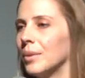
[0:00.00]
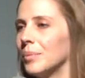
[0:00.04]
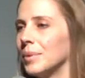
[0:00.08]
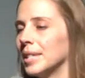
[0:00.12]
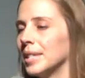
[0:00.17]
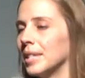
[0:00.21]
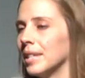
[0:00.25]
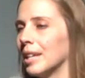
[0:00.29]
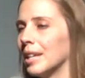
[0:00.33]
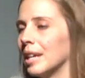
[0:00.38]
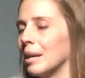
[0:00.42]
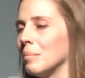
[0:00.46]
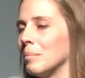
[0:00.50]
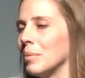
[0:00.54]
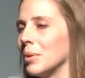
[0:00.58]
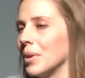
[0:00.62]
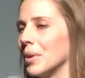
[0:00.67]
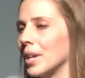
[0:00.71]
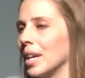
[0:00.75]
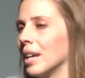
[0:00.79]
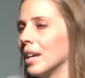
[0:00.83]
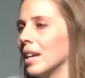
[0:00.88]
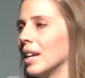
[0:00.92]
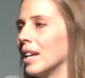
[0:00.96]
that was in
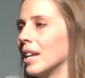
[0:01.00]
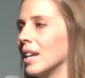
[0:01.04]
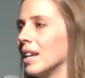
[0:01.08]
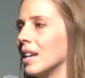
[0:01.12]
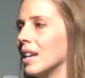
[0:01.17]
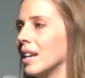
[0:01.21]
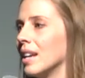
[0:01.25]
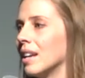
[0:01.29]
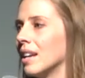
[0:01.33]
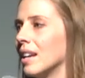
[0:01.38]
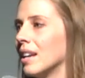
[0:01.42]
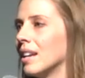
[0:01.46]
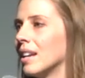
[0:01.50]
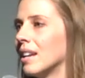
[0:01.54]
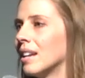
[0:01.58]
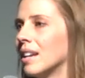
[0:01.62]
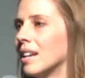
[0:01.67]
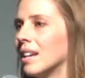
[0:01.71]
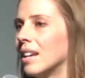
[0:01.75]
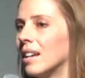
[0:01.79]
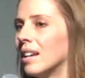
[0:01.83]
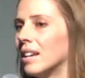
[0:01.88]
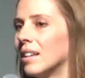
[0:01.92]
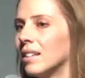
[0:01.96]
Cambodia, in
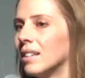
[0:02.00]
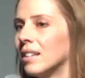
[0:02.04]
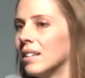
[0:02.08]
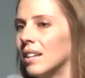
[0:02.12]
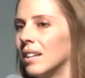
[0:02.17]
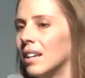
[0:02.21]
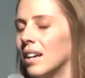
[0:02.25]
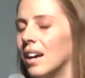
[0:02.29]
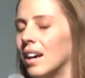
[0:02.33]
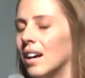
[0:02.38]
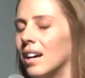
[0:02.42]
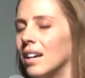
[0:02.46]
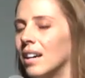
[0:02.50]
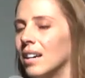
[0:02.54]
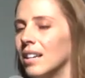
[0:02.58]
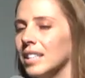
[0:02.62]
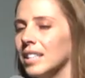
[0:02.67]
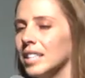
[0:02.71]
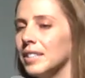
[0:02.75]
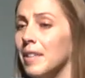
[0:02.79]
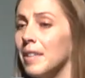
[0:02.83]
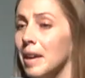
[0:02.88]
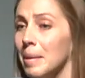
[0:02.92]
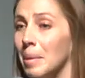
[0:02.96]

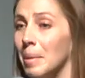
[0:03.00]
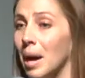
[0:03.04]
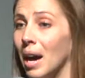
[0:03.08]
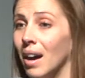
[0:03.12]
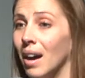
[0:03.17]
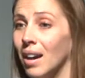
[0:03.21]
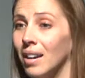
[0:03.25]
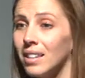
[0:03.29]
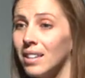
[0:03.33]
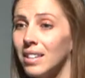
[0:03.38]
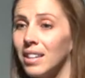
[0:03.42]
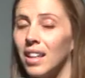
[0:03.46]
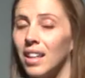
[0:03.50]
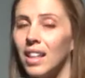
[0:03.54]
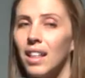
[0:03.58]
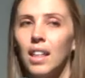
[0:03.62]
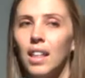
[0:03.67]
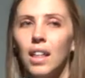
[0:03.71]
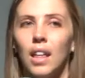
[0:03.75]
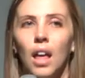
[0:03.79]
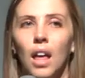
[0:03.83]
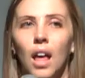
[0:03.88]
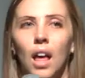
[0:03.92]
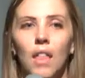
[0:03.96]
Sepak,
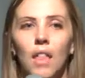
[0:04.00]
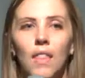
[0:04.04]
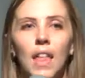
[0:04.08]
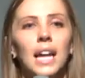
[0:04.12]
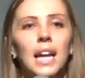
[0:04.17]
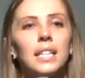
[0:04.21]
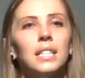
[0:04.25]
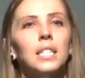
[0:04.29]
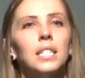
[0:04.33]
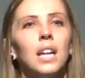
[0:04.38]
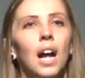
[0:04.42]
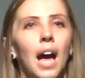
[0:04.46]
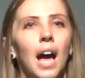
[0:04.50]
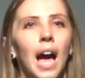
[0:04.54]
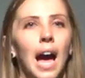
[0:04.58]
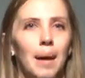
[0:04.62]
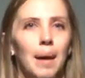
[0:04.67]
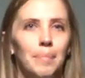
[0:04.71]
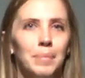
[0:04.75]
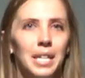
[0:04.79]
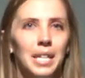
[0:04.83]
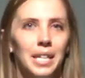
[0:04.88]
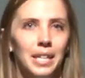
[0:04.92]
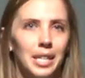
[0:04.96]
that's not
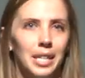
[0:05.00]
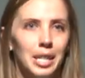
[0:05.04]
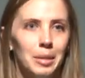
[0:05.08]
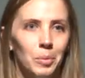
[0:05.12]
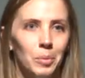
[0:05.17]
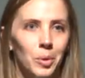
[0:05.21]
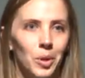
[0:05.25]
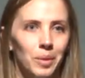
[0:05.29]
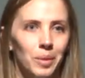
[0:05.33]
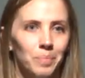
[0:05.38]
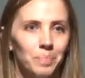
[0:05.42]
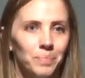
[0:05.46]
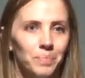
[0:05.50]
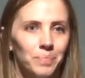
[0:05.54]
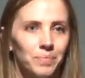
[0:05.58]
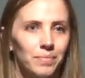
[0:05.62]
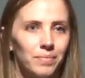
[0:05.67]
happening anymore.